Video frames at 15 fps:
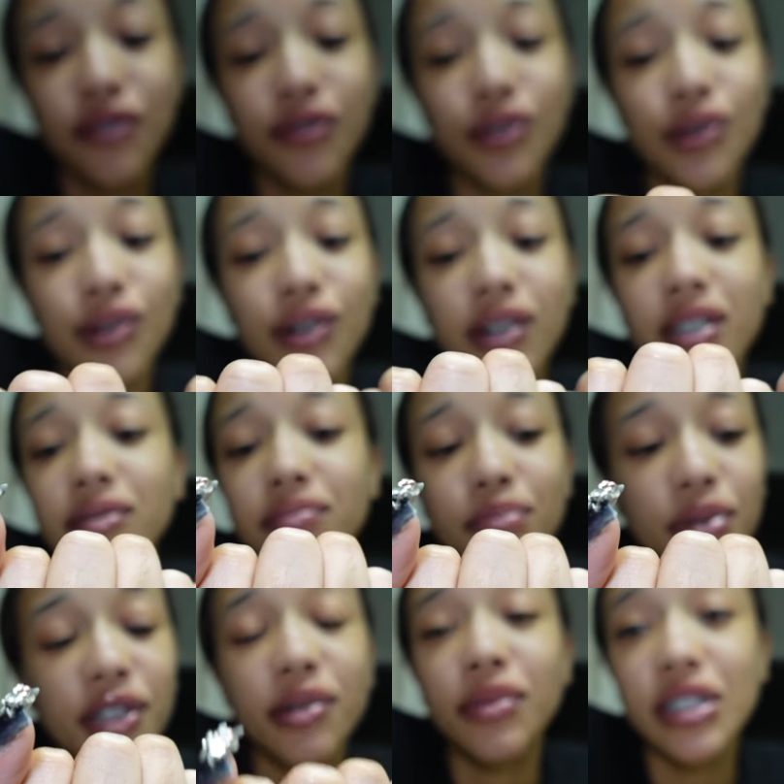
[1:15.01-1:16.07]
for
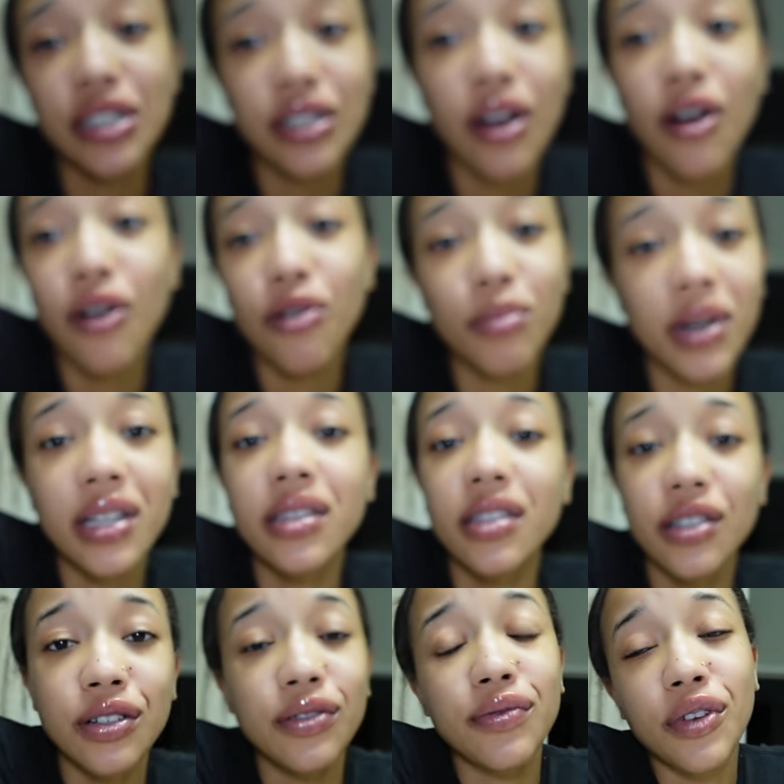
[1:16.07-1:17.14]
pretty much the whole month
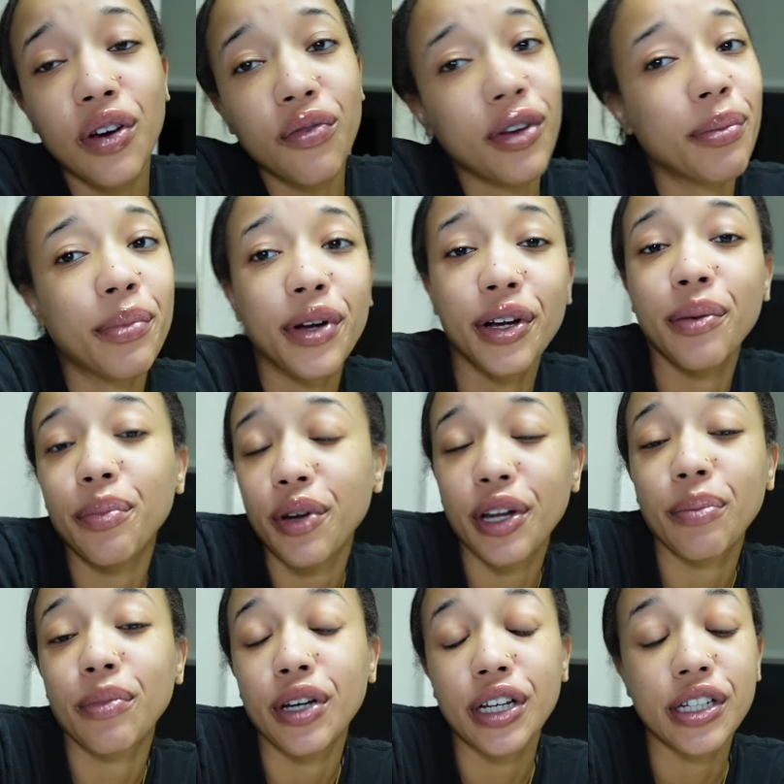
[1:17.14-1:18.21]
of November, pretty
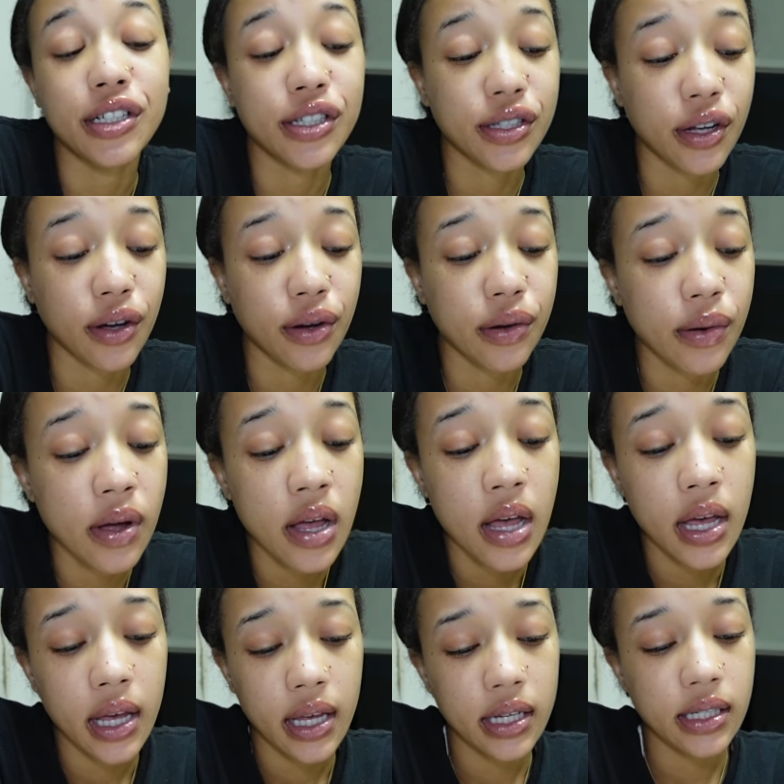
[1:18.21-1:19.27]
much. So
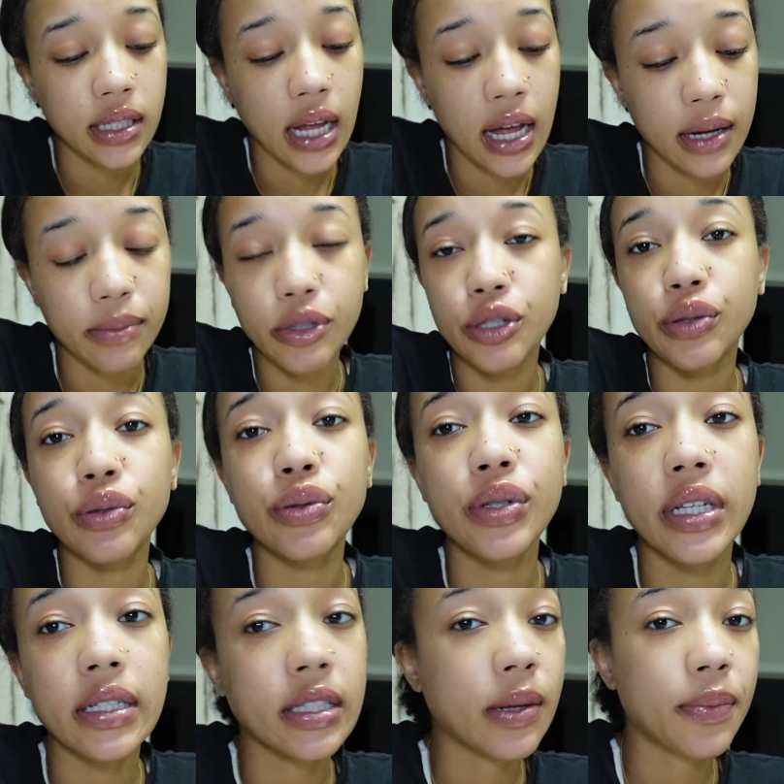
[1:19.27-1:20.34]
it's time to
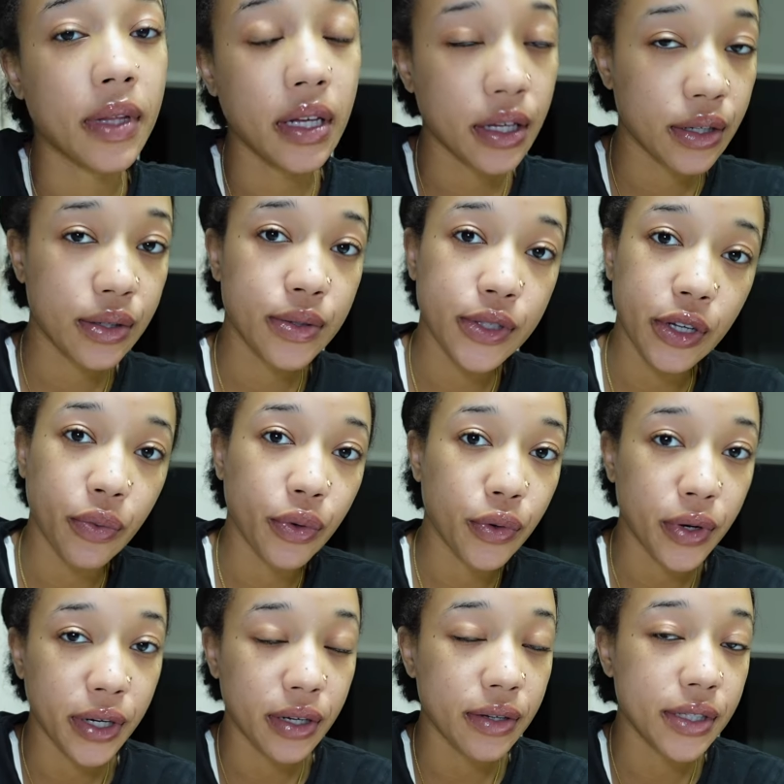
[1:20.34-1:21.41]
get something else. So we're
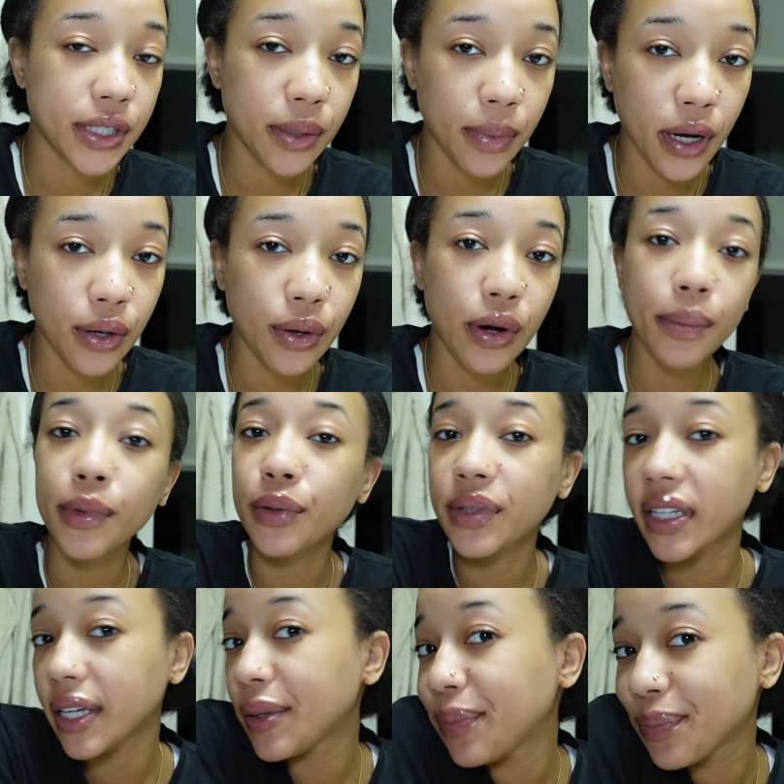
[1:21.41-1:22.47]
going to go see my girl
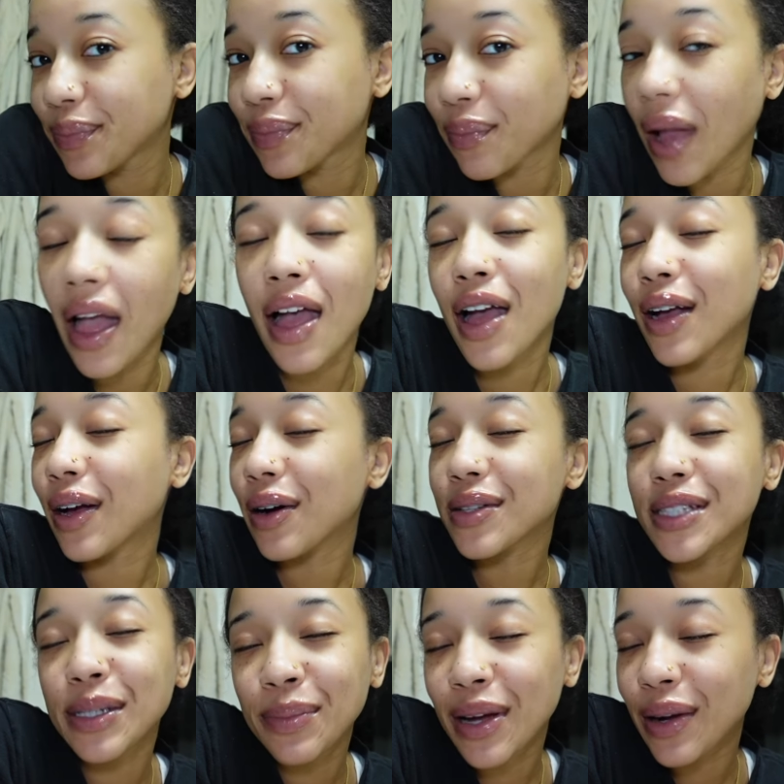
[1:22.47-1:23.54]
Mookie. Go
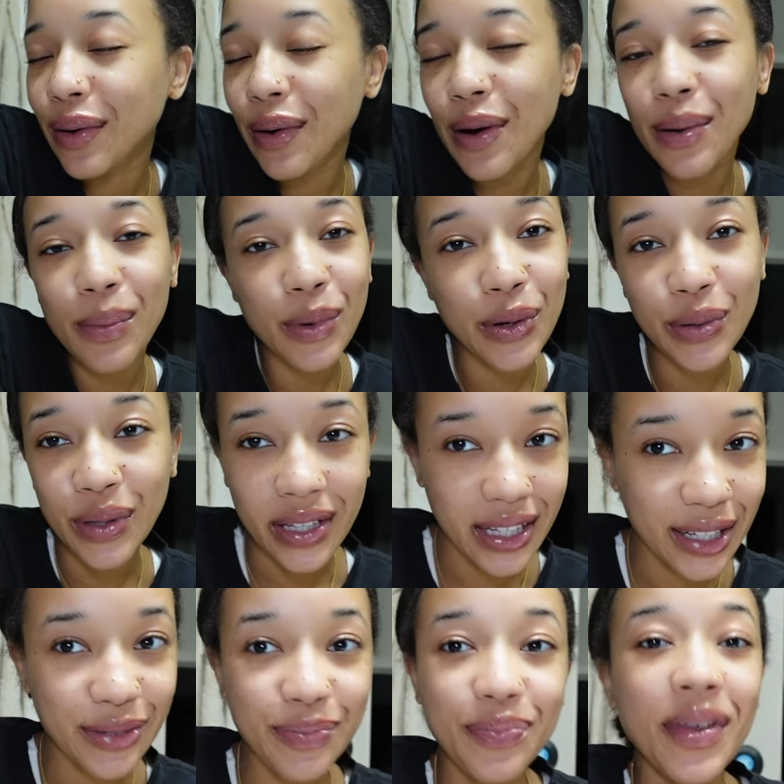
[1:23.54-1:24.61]
see my girl Mookie.